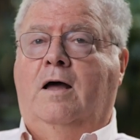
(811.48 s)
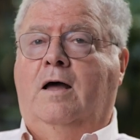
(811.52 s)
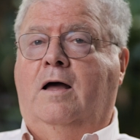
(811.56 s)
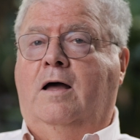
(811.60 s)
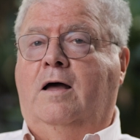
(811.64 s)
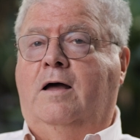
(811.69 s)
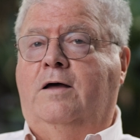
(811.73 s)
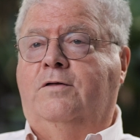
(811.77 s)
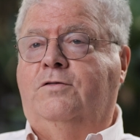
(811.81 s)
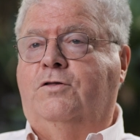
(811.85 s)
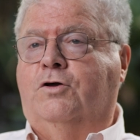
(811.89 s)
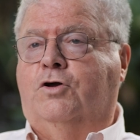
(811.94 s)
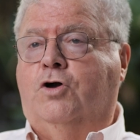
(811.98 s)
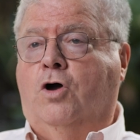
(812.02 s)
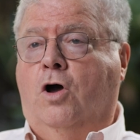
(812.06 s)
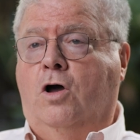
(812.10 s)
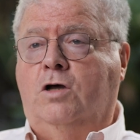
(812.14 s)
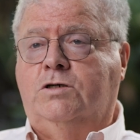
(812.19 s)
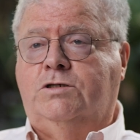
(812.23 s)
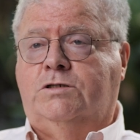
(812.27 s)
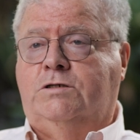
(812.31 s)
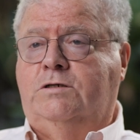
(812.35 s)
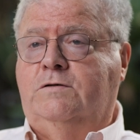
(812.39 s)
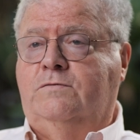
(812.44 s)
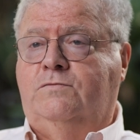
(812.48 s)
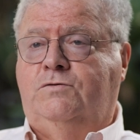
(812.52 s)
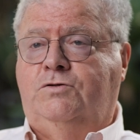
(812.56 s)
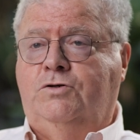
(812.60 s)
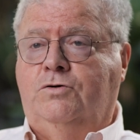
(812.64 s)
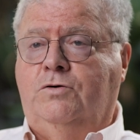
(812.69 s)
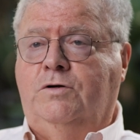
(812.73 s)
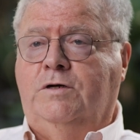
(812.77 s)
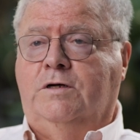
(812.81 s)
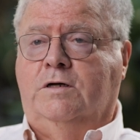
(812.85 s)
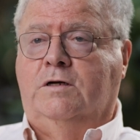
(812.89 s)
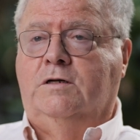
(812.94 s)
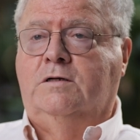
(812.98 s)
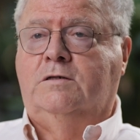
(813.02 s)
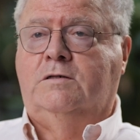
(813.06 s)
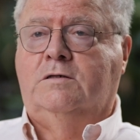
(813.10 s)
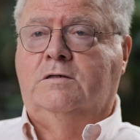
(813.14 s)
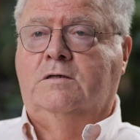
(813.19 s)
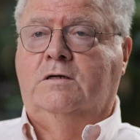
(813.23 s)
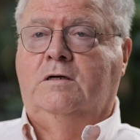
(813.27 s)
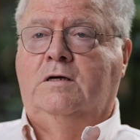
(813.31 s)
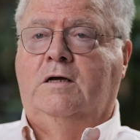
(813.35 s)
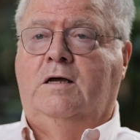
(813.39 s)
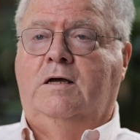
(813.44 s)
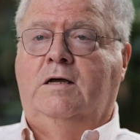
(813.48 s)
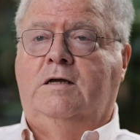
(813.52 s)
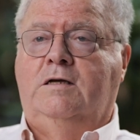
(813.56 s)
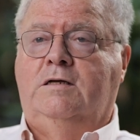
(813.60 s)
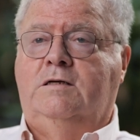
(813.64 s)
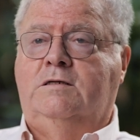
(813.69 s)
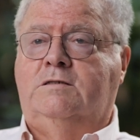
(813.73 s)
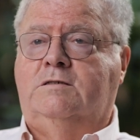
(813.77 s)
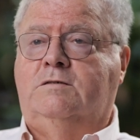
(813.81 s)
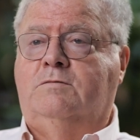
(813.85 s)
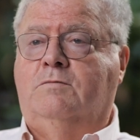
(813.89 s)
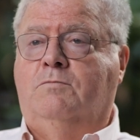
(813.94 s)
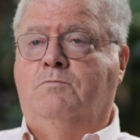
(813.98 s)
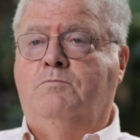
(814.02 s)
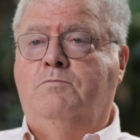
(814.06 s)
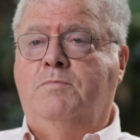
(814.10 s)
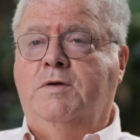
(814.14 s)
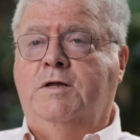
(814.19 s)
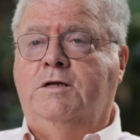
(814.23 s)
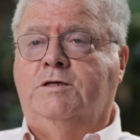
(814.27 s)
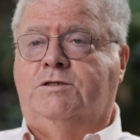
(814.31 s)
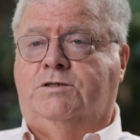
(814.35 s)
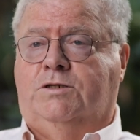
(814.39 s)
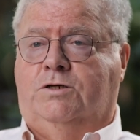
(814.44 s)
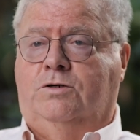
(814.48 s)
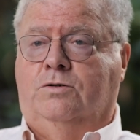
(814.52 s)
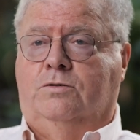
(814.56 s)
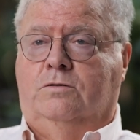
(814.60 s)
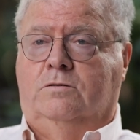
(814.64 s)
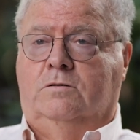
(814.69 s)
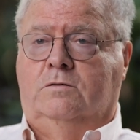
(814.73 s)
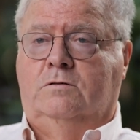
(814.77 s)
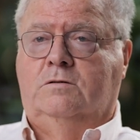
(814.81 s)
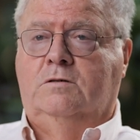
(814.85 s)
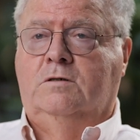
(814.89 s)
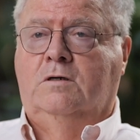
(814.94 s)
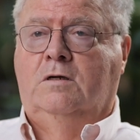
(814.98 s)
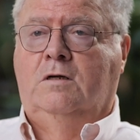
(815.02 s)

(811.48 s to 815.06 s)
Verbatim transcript: uh, the cost of doing it is minuscule.